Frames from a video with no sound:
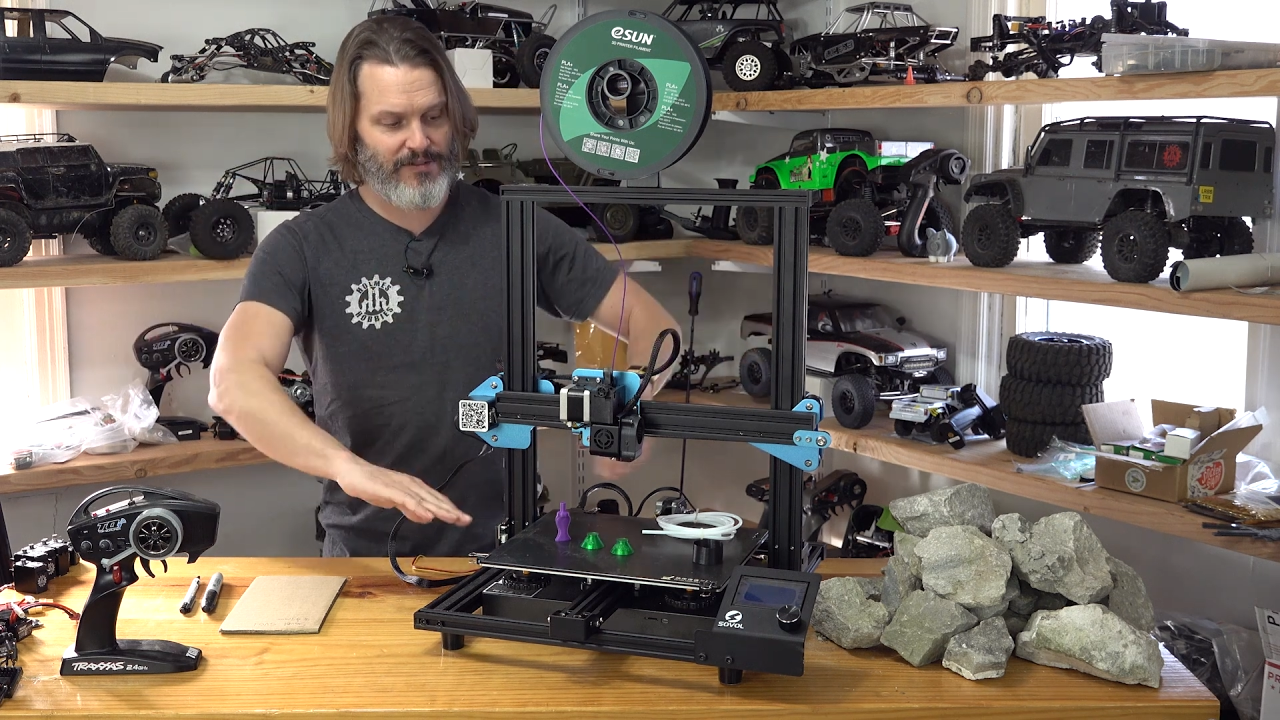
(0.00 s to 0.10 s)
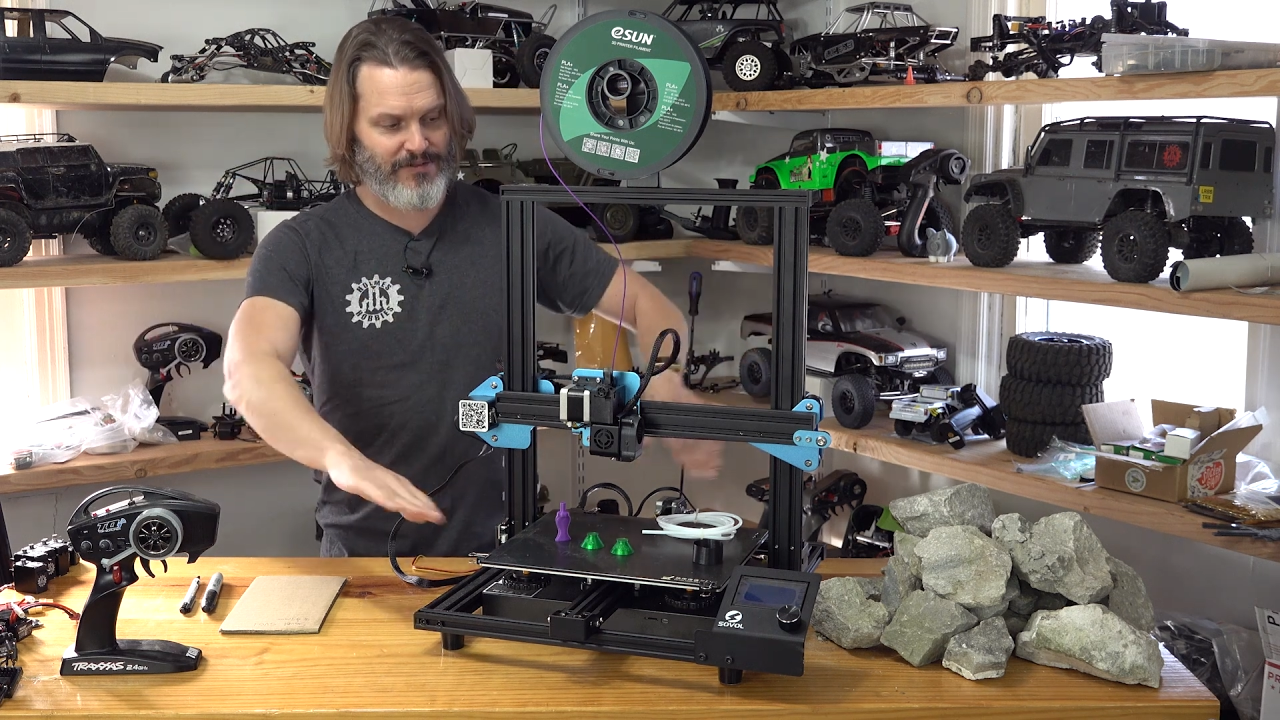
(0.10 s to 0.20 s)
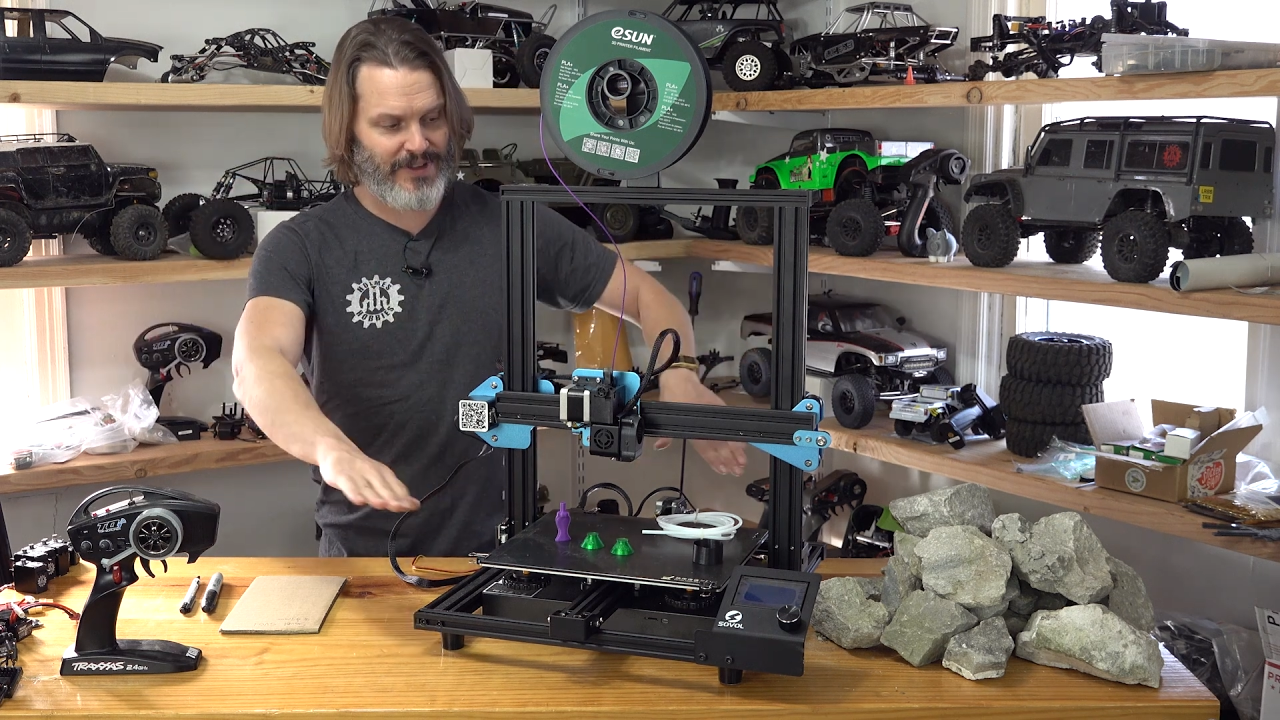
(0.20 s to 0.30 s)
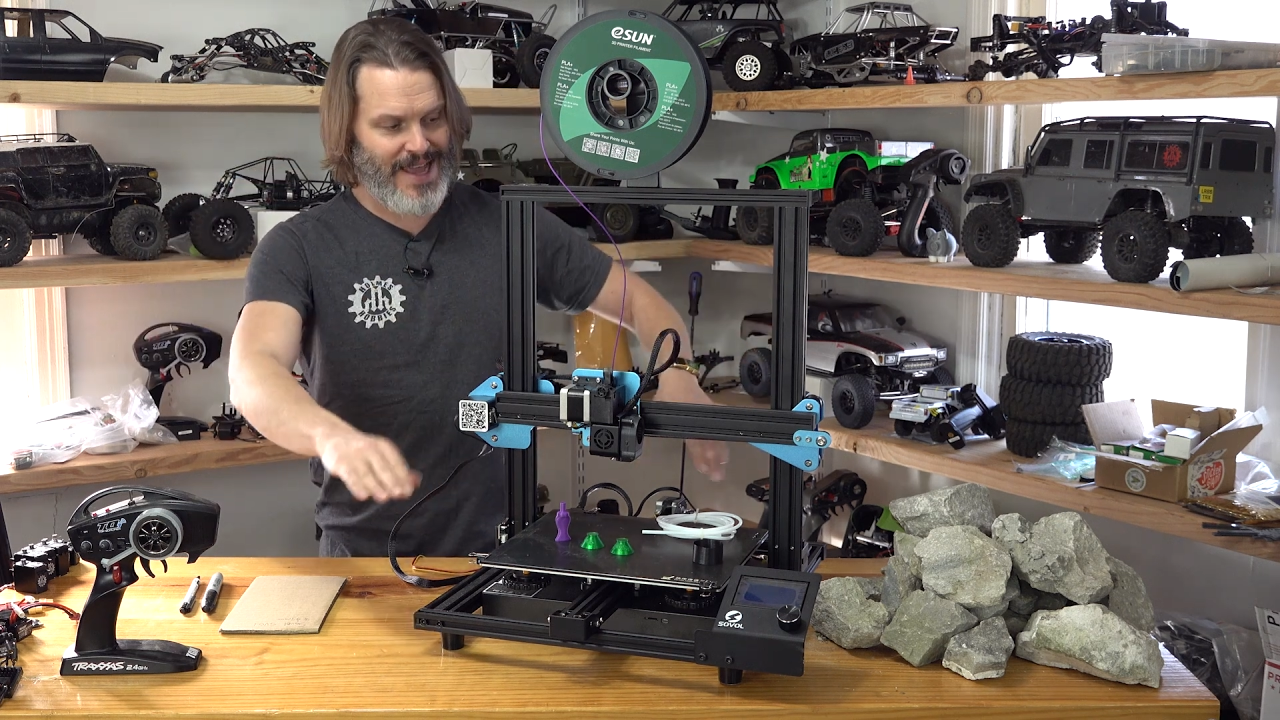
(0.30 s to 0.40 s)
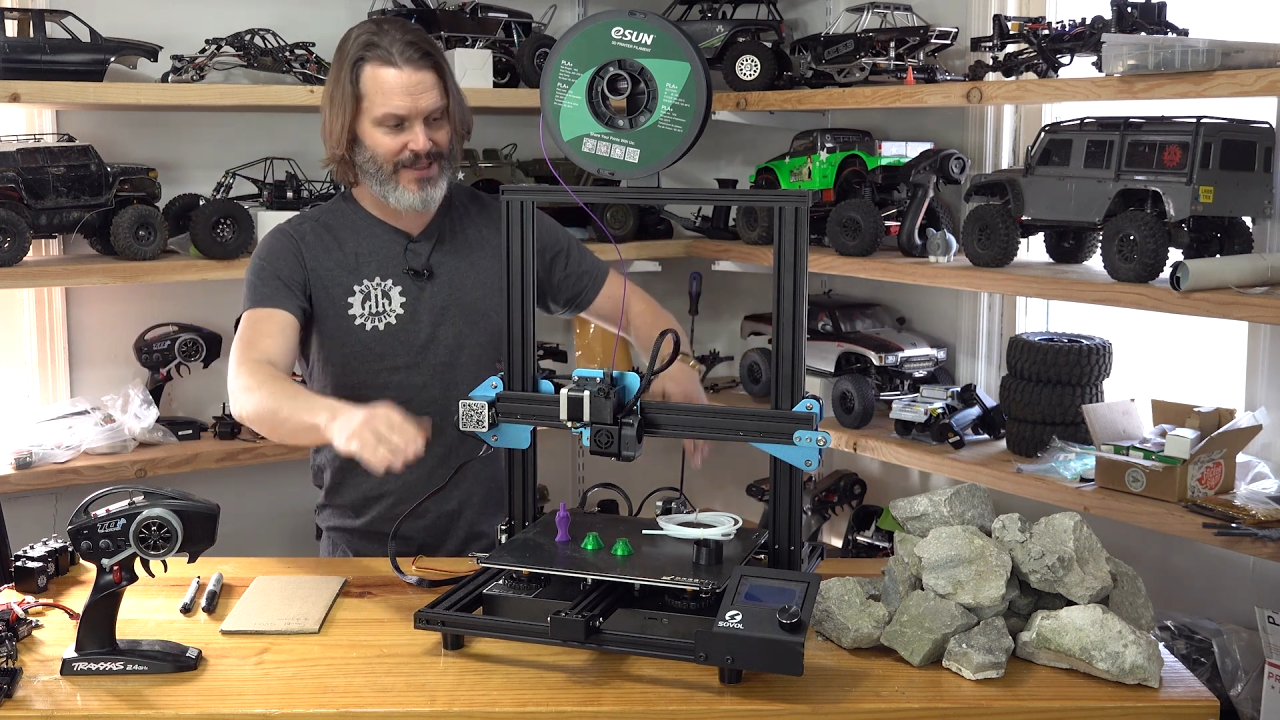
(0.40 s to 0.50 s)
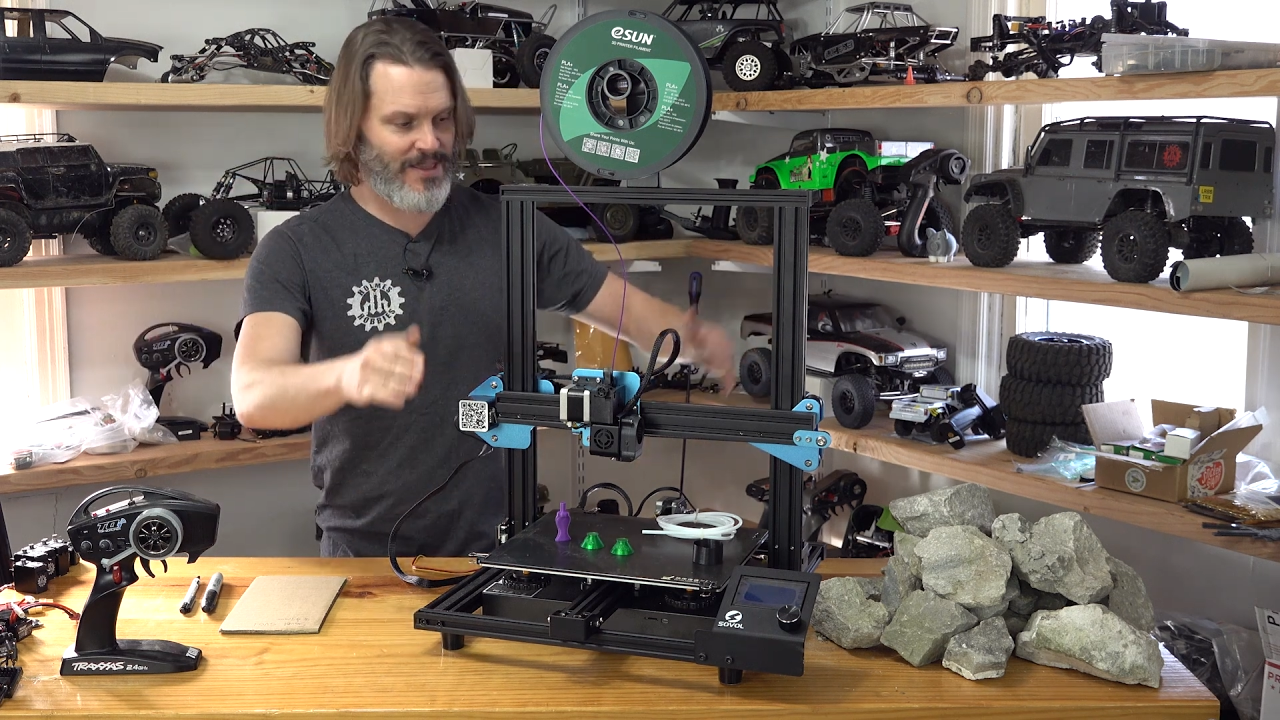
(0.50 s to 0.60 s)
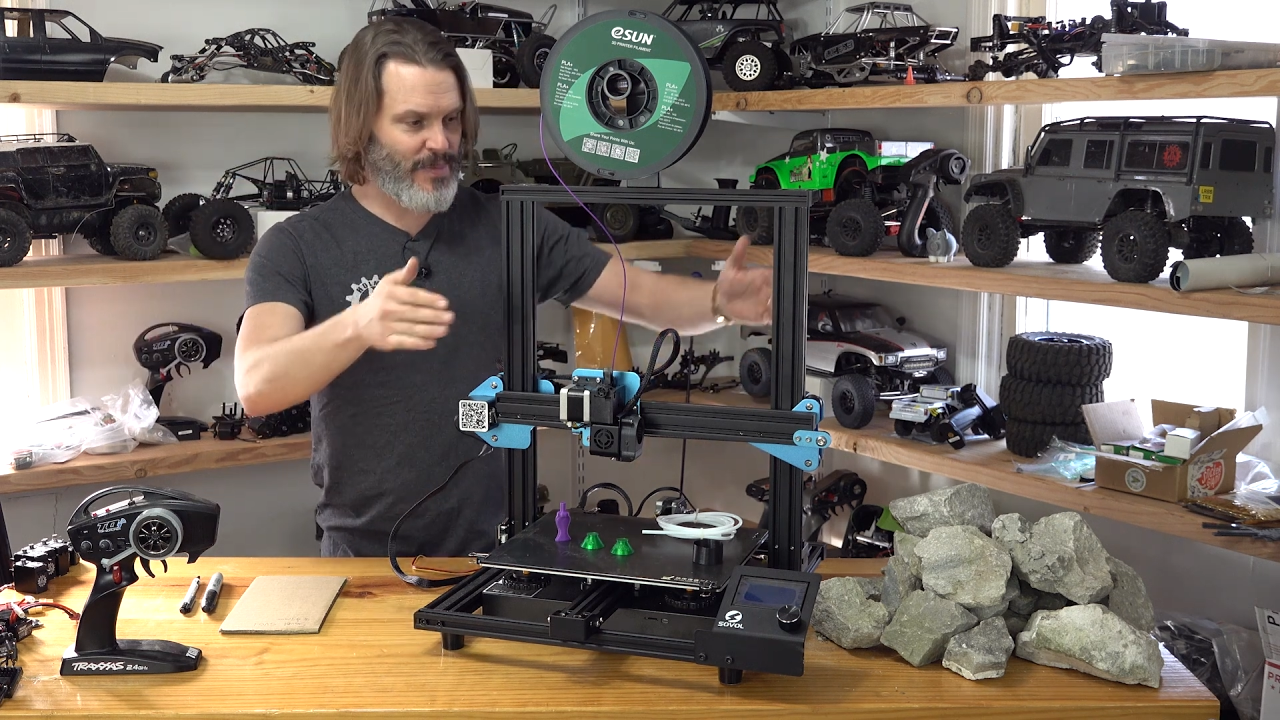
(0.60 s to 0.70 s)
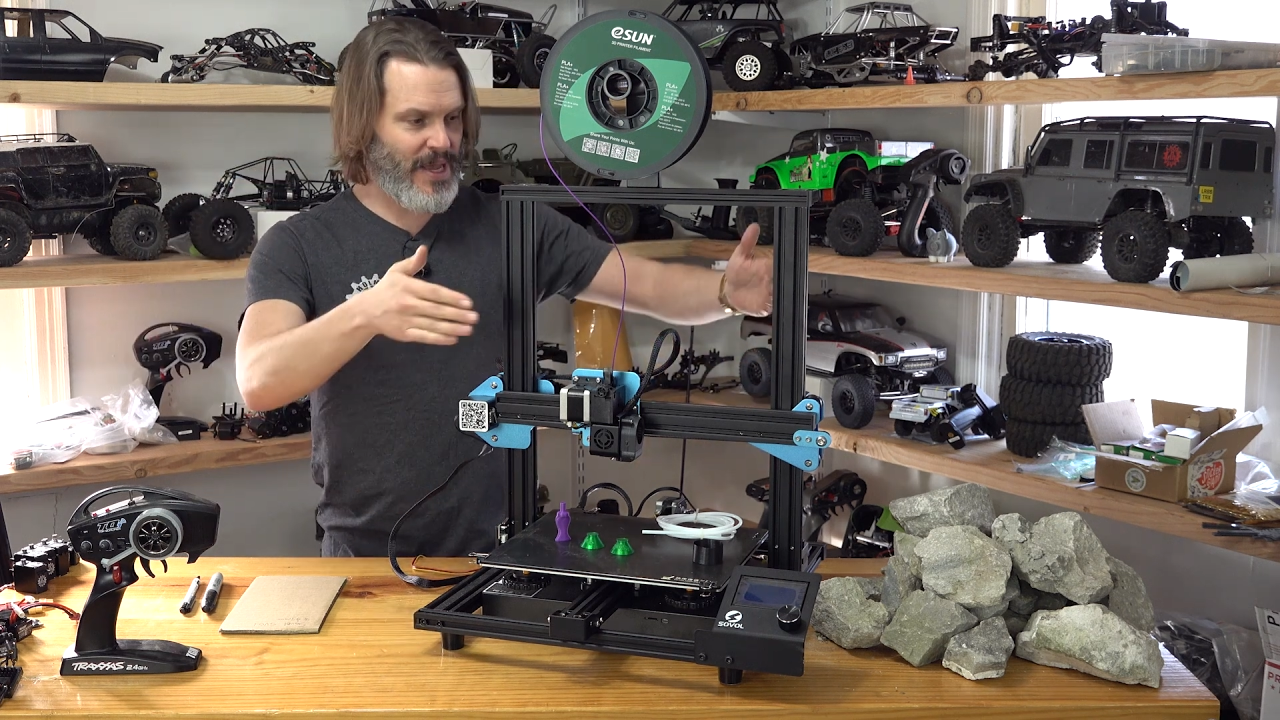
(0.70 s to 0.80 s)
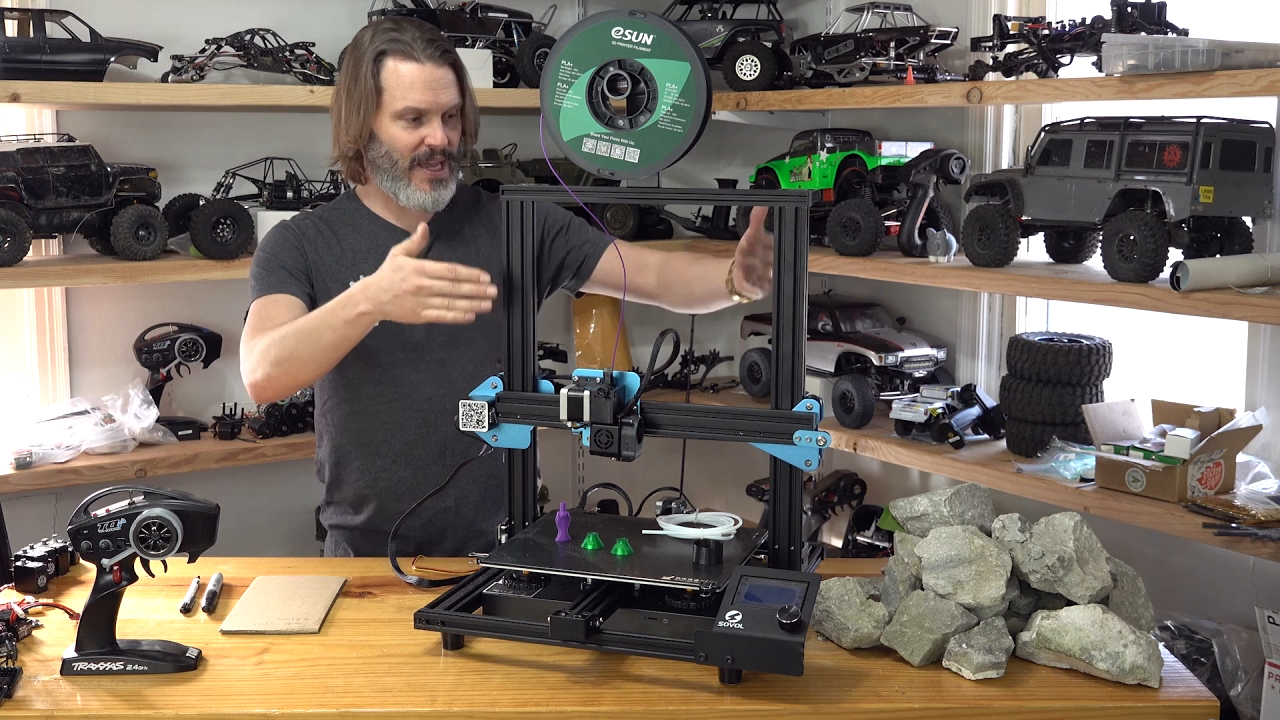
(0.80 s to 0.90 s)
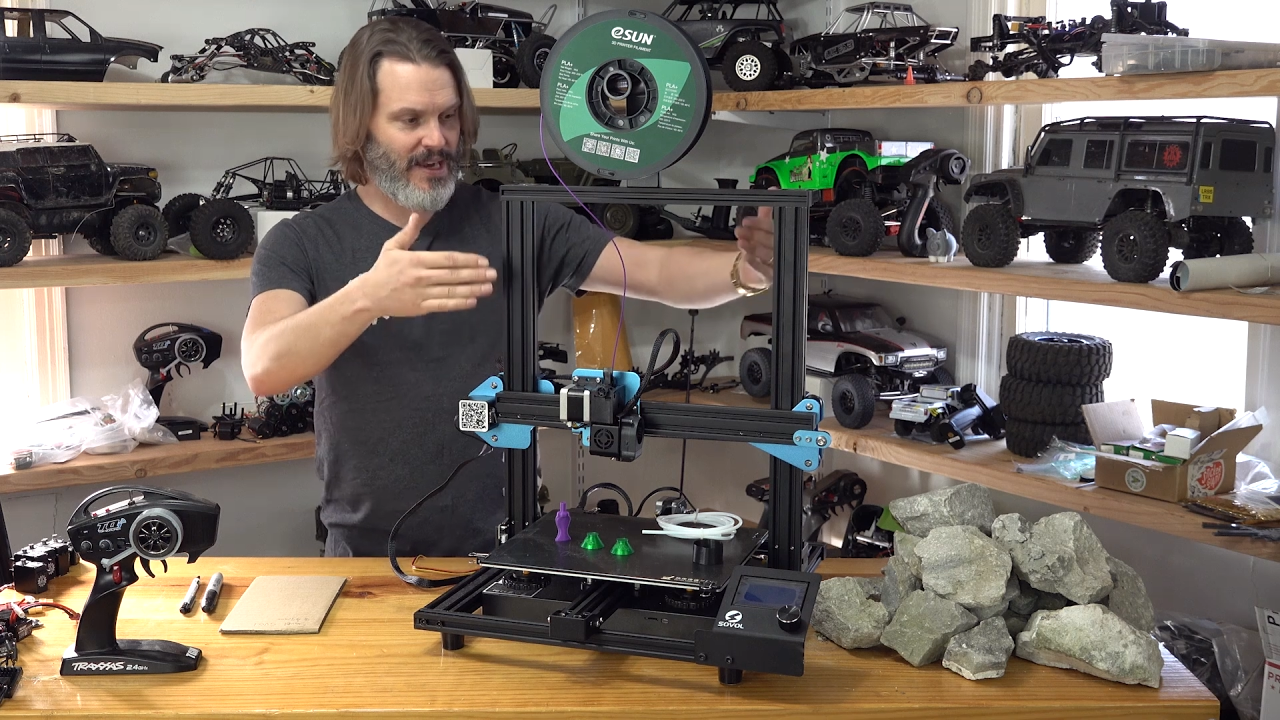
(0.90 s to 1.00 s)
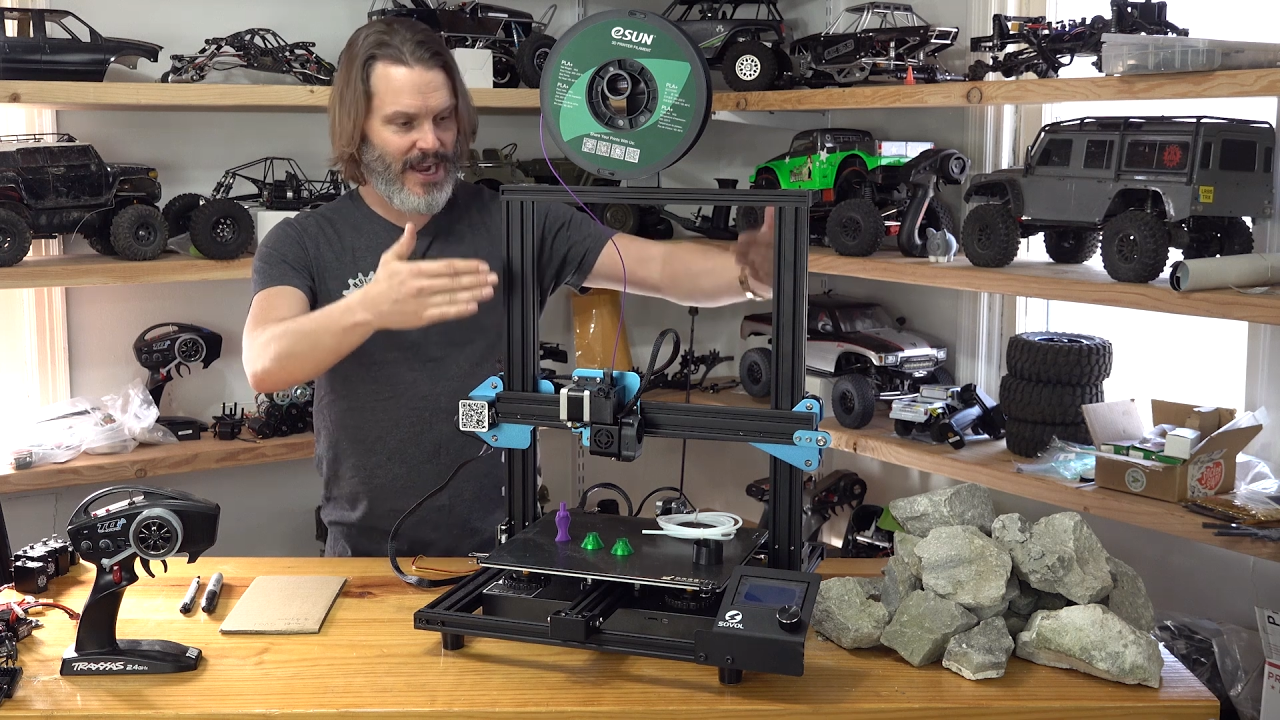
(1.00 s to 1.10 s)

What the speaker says: flatten the bed,